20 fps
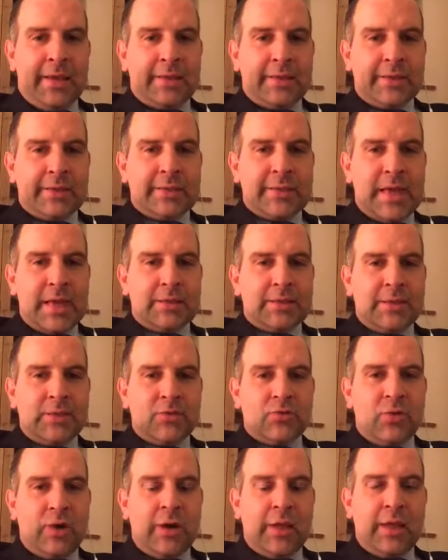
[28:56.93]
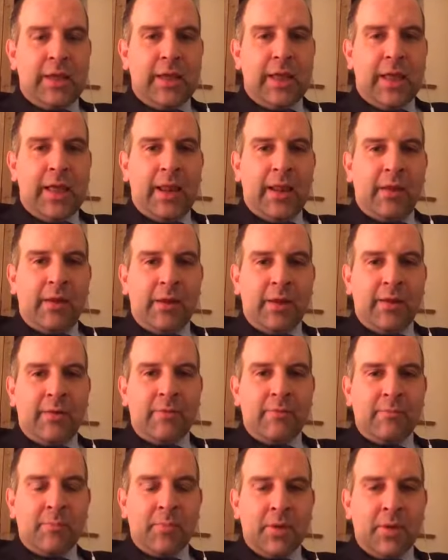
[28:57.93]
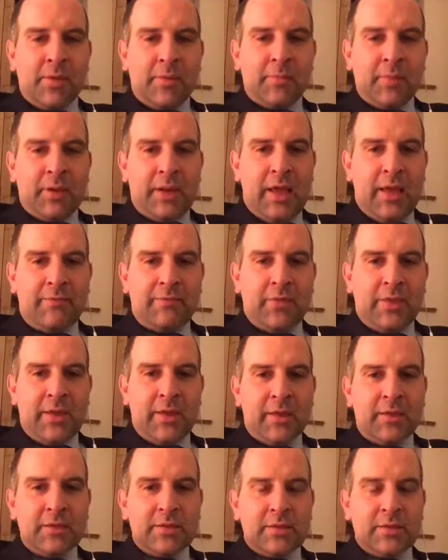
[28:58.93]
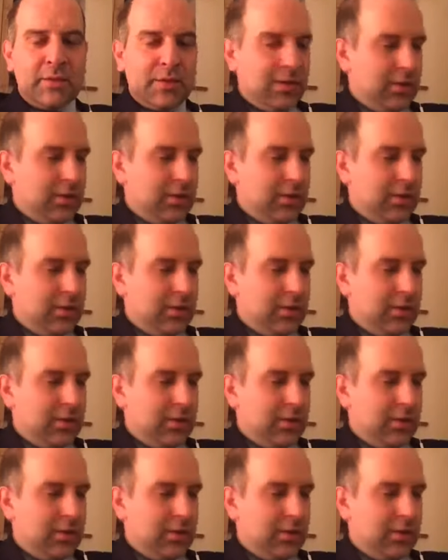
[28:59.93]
The taxi's running and I am going to head for the hills.